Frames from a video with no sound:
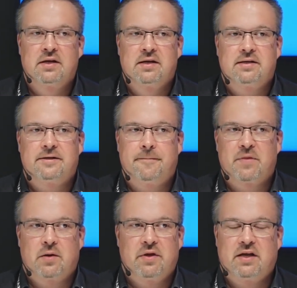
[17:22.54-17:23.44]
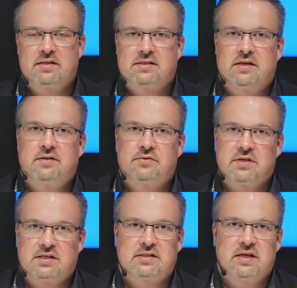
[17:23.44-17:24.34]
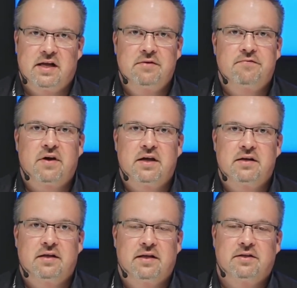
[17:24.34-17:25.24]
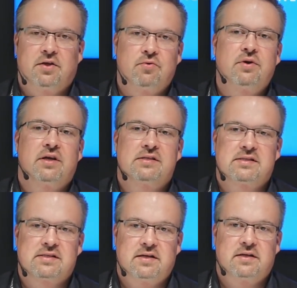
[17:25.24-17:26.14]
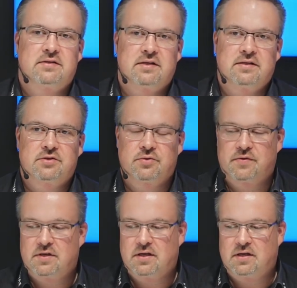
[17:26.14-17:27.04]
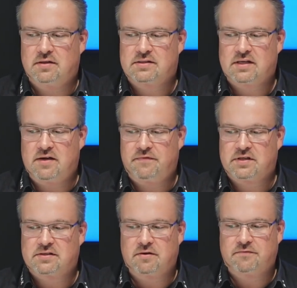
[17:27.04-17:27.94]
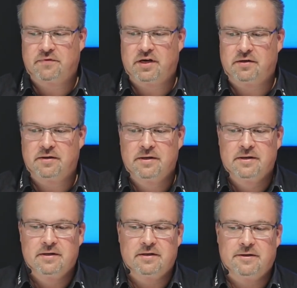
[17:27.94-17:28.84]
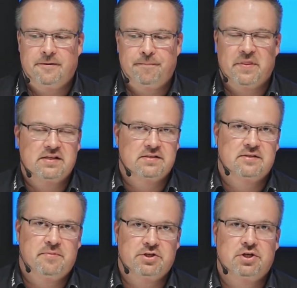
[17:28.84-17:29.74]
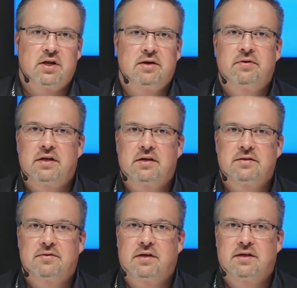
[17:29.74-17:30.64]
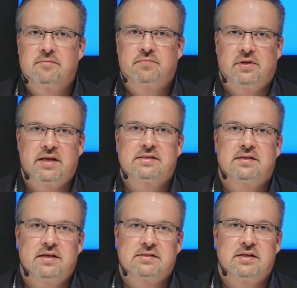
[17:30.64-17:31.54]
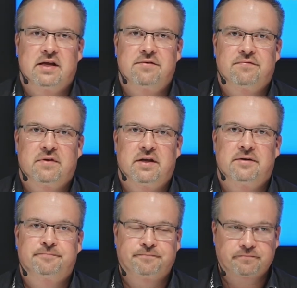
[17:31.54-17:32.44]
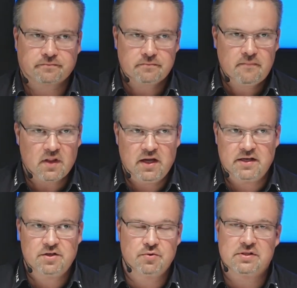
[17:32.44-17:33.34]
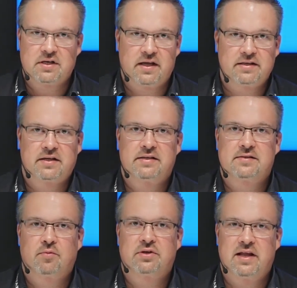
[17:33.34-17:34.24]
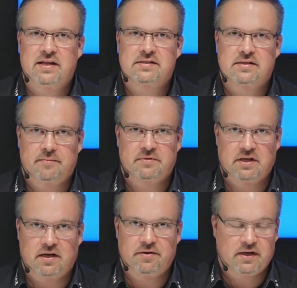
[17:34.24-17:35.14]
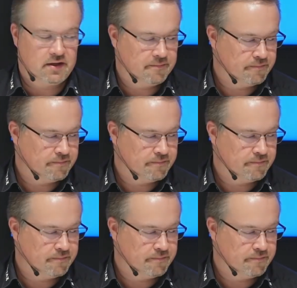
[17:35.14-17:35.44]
And we can send you the STL file and you can set it into the Cyfex software. There's a special area you can place the STL file and use it later in the modeling step directly.